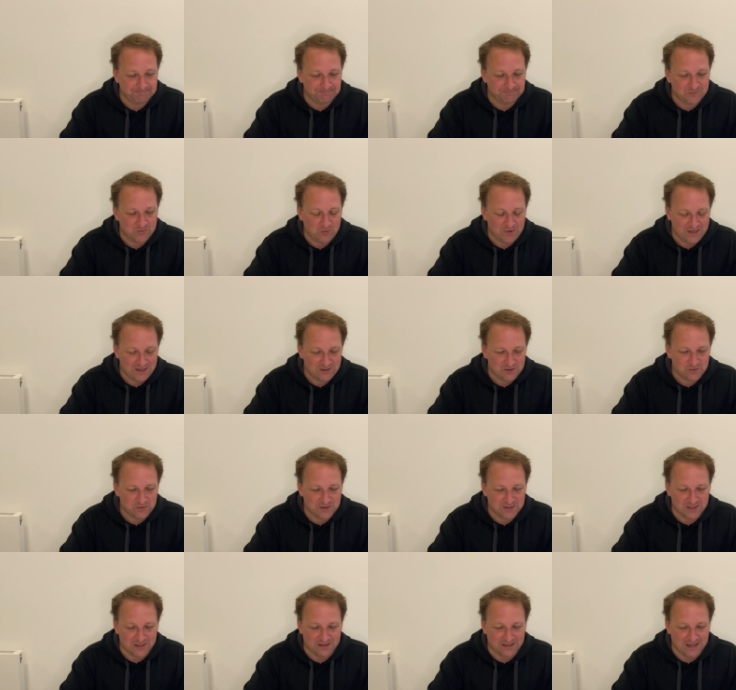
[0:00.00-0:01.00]
What else
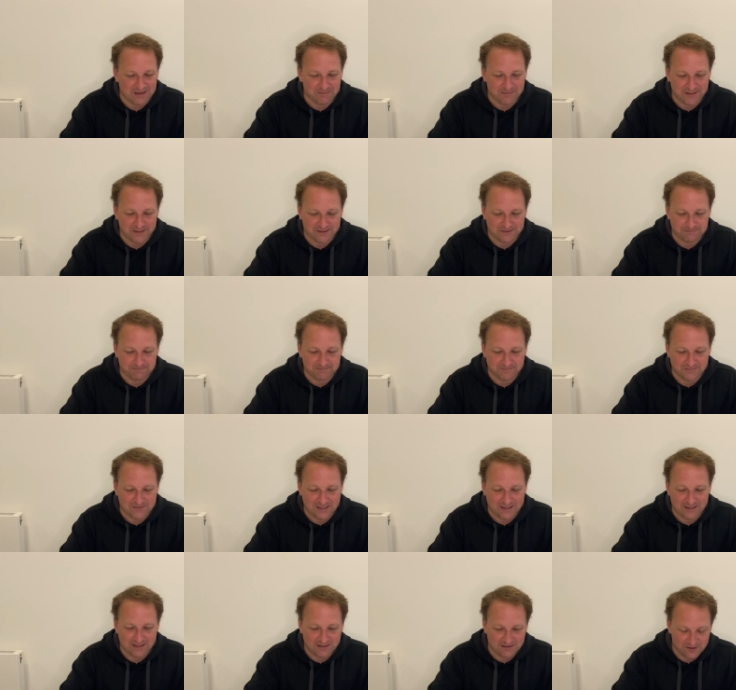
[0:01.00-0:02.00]
was in that meal?
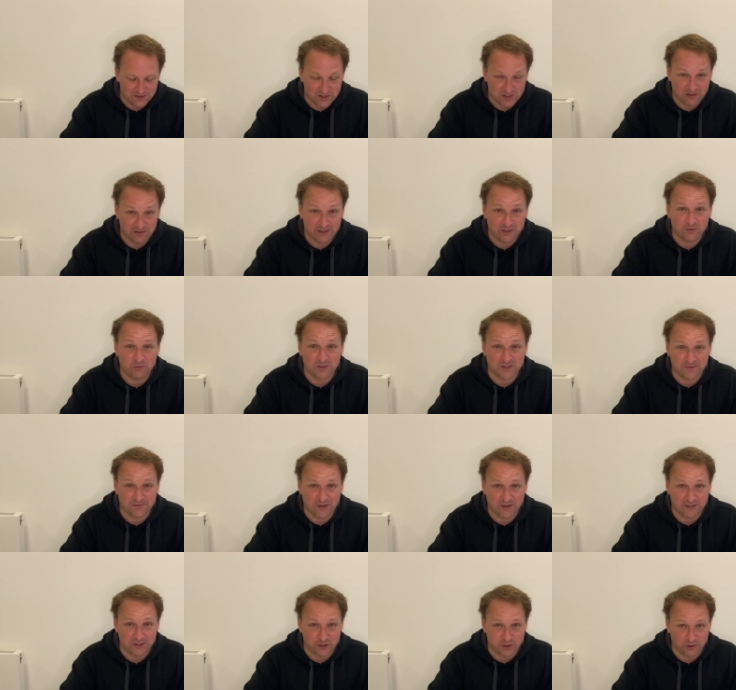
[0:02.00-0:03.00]
The cereal was
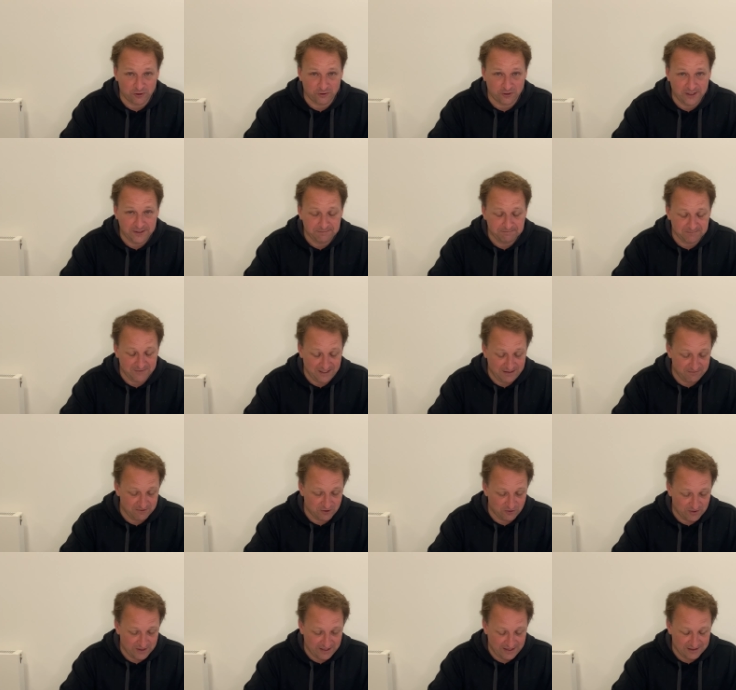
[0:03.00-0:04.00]
very sugary, even
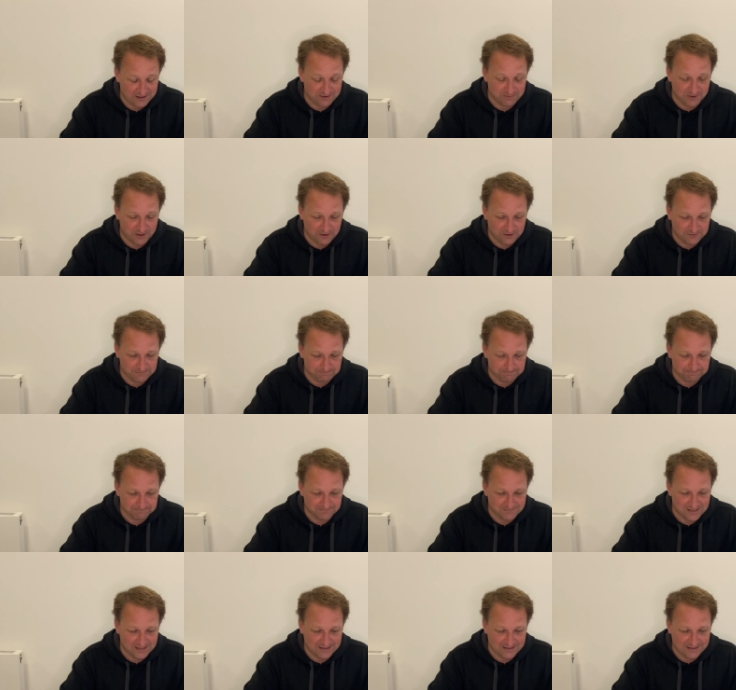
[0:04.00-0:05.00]
though I added milk,
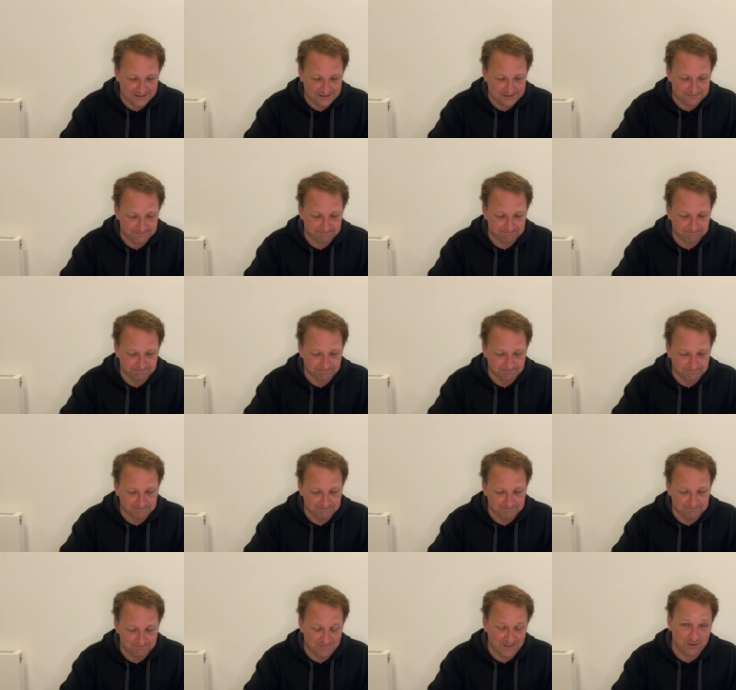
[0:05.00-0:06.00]

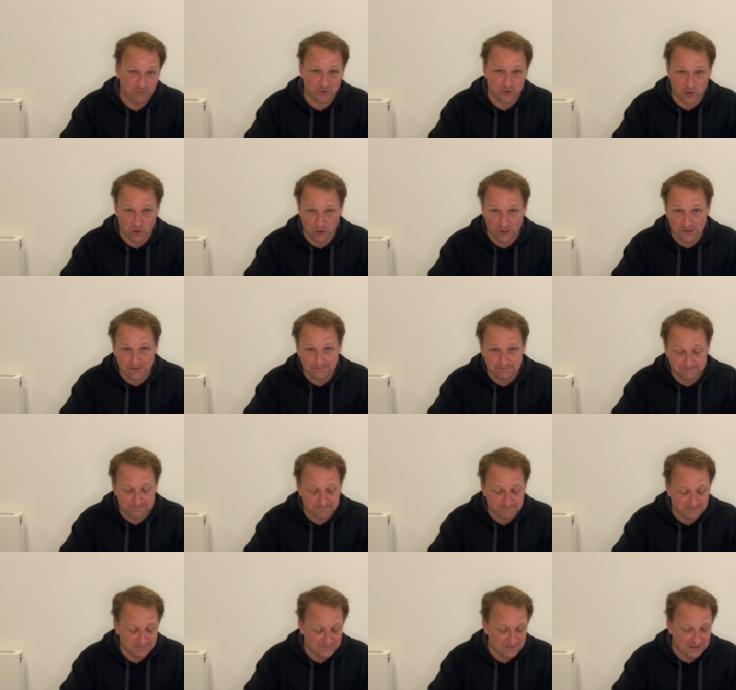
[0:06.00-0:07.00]
but it was good.
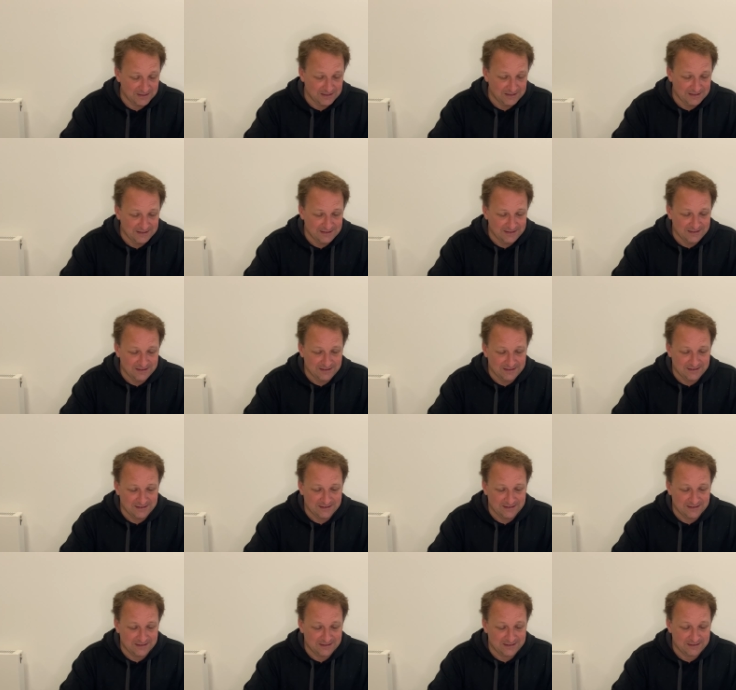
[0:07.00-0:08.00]

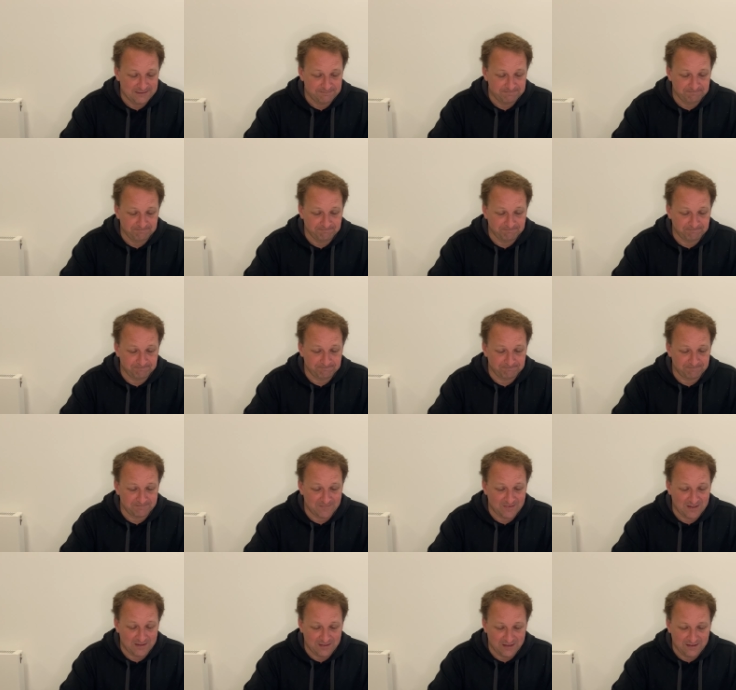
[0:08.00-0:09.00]

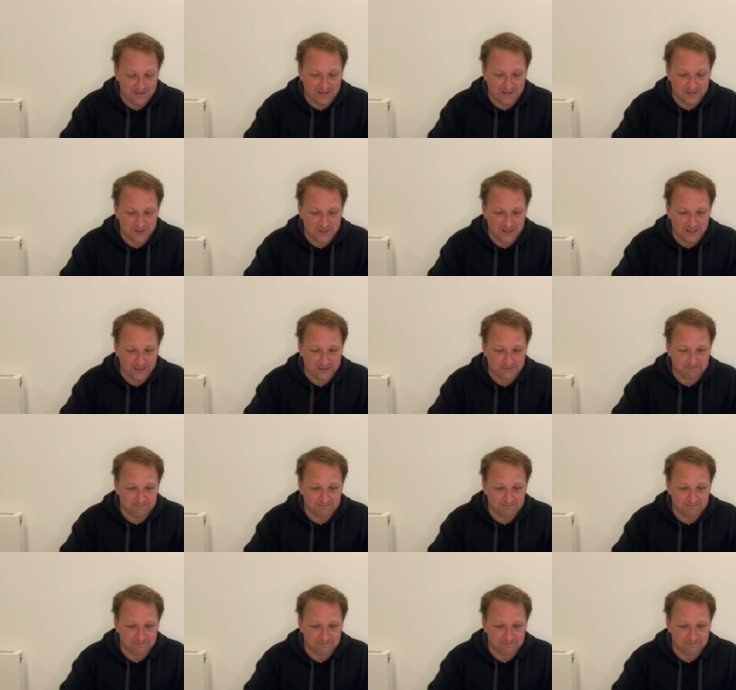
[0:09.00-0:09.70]
I think that's it.